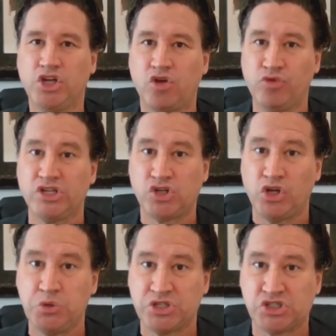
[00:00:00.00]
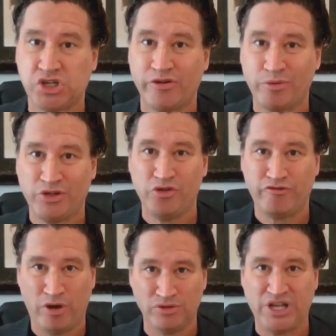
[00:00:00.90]
You can really start using Siri with the new
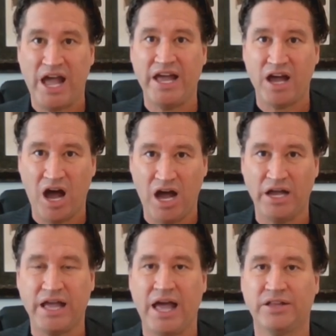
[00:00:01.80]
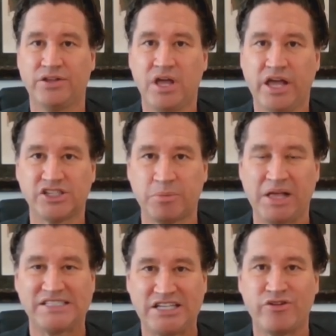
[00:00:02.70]
phones, AI, and it's going
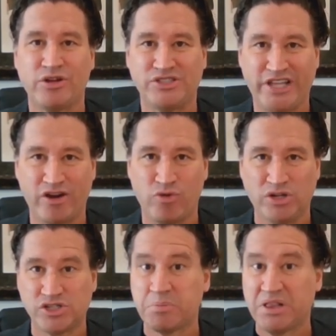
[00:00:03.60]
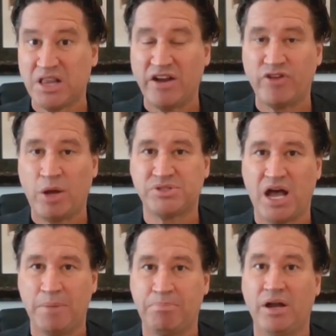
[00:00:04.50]
to be like Siri on steroids. It's going to be a lot of
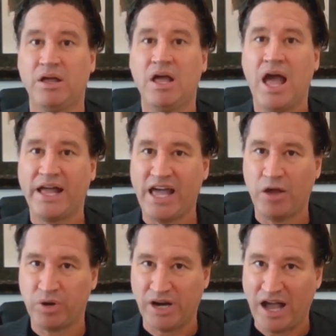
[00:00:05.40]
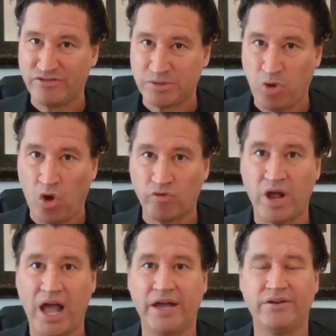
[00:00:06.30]
upside. But again, we're going to have some
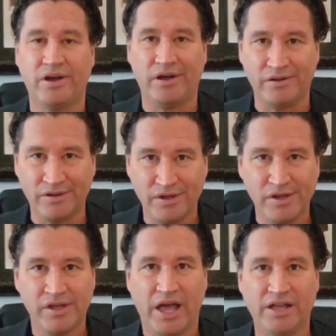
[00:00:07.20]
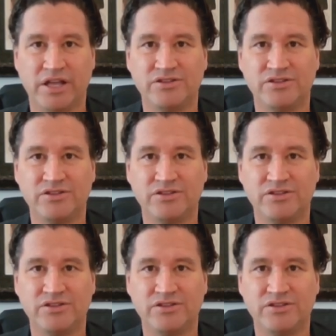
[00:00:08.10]
overhead. Uh, and,